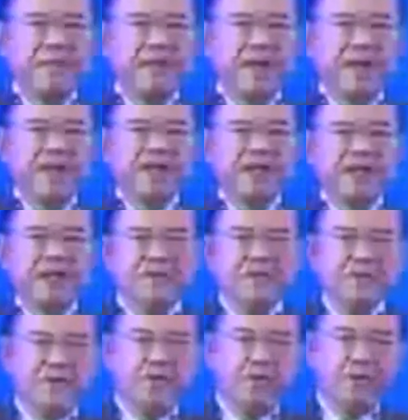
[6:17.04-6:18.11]
And this is
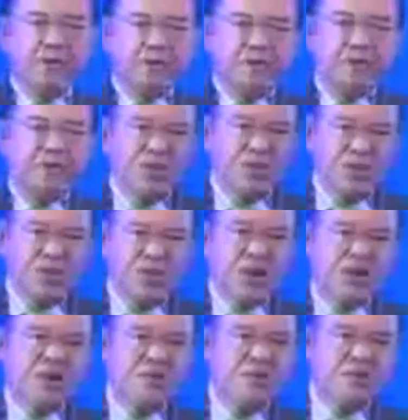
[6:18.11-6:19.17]
for the good
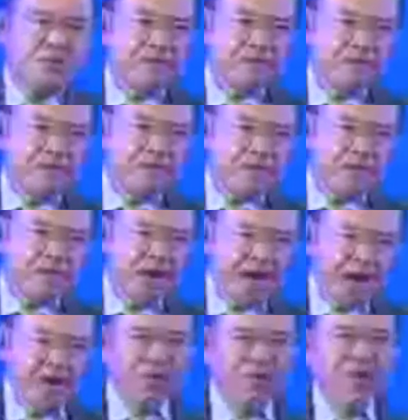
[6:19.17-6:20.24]
of
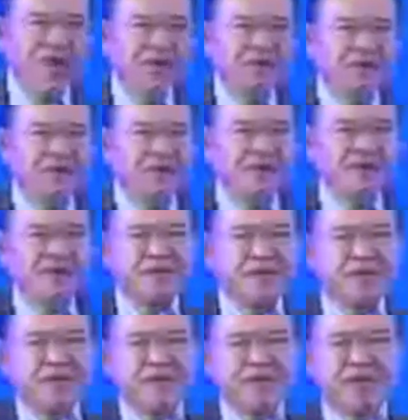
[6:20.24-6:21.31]
our own countries, it's a
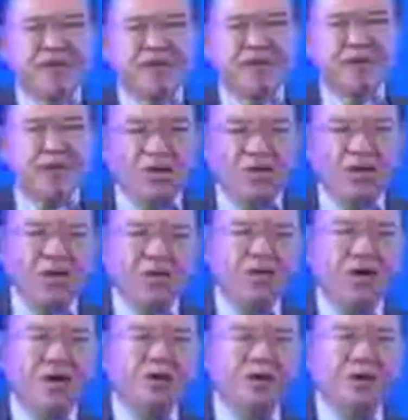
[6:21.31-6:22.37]
good for the global
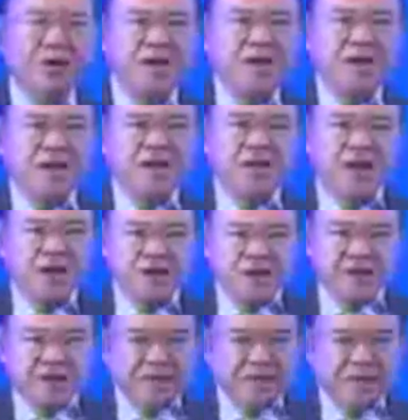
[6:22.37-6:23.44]

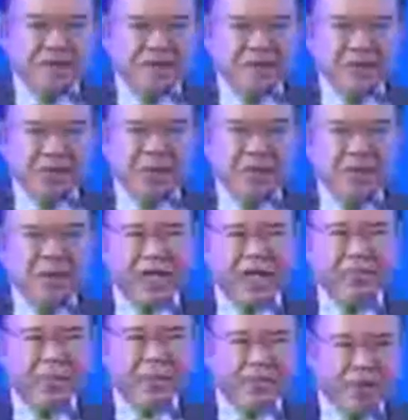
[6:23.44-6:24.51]
economic system so that we
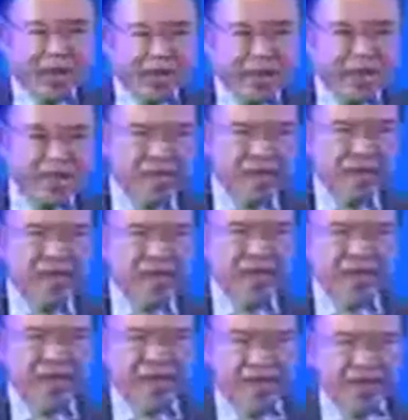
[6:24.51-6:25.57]
can prevent
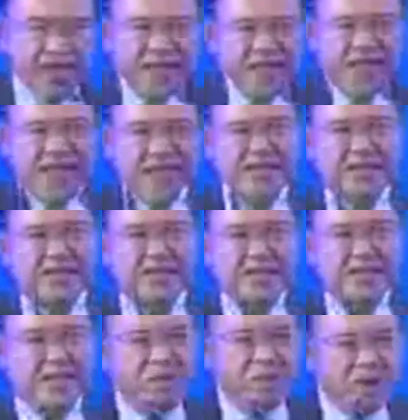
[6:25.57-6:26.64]
any
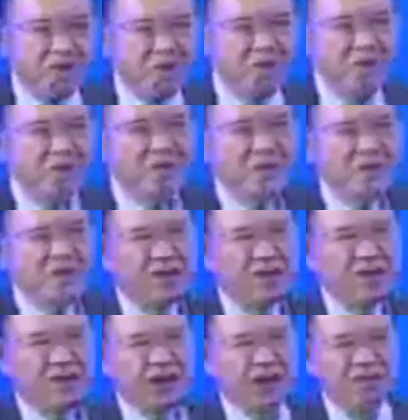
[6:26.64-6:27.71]
emergence
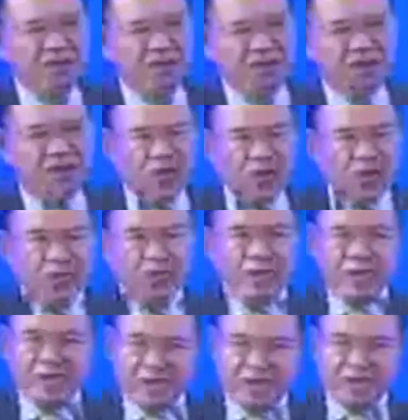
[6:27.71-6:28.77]
of the global
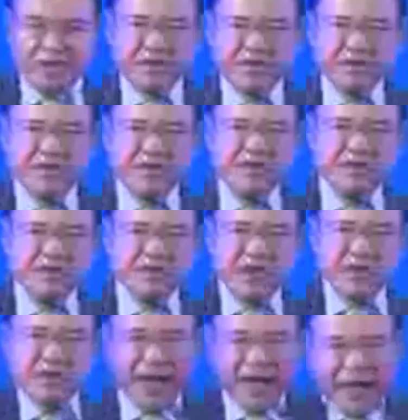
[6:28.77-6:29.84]
deficits,
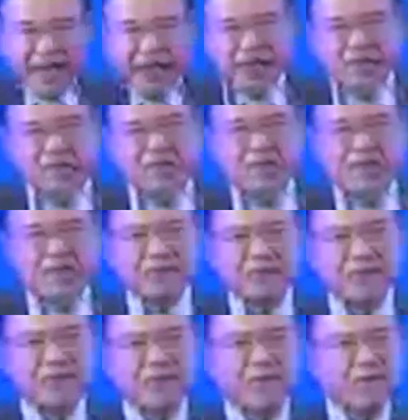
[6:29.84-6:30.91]
imbalances that
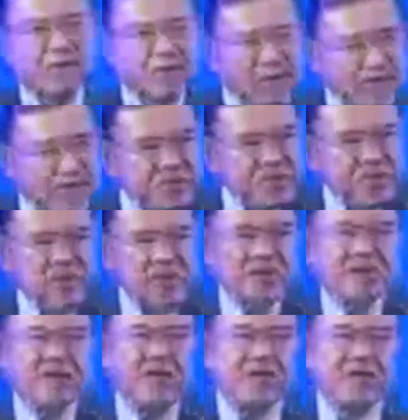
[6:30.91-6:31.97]
would give rise to
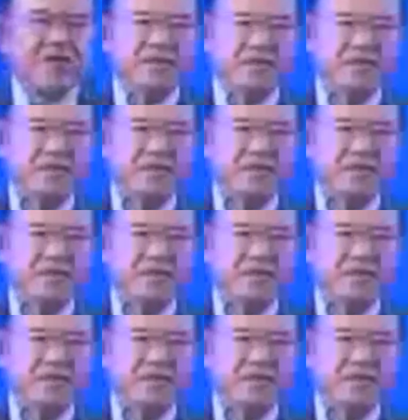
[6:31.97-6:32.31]
another crisis.